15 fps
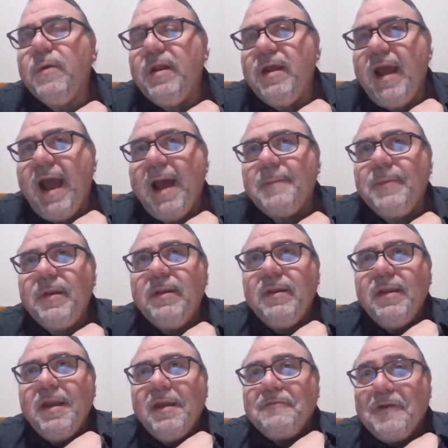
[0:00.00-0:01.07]
what had
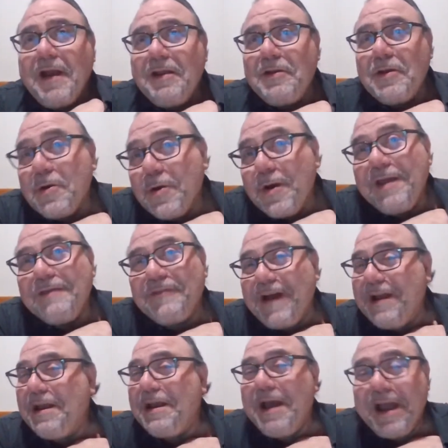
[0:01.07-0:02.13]
happened. If I know,
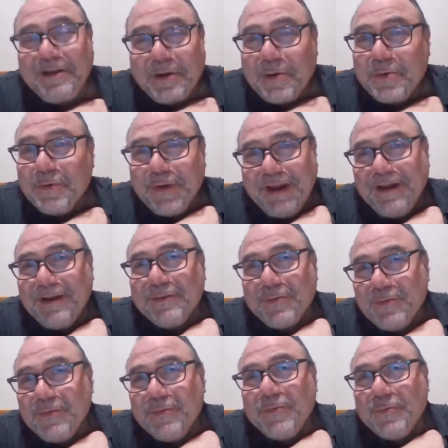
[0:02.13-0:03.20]
I know
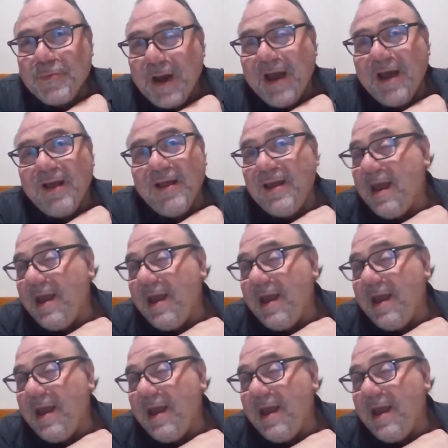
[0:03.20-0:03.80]
Rita well,